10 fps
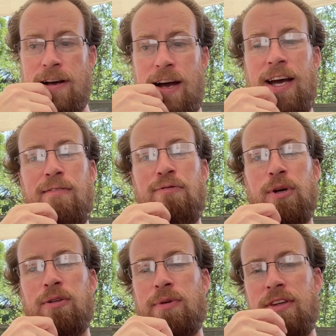I have
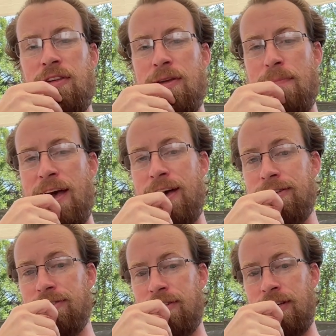worked with it in the
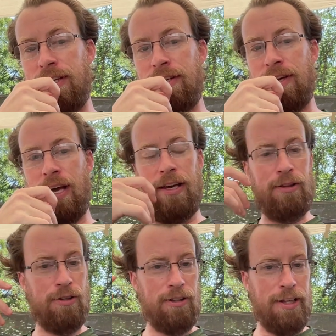past, and I
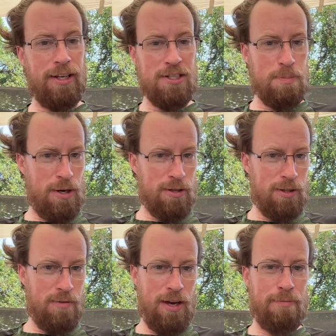looked like a
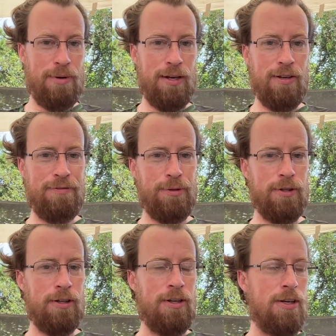sparkly vampire
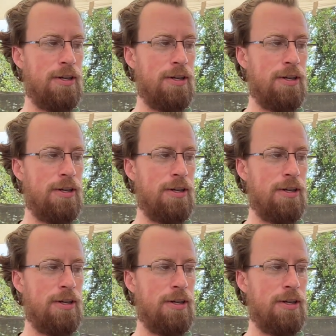for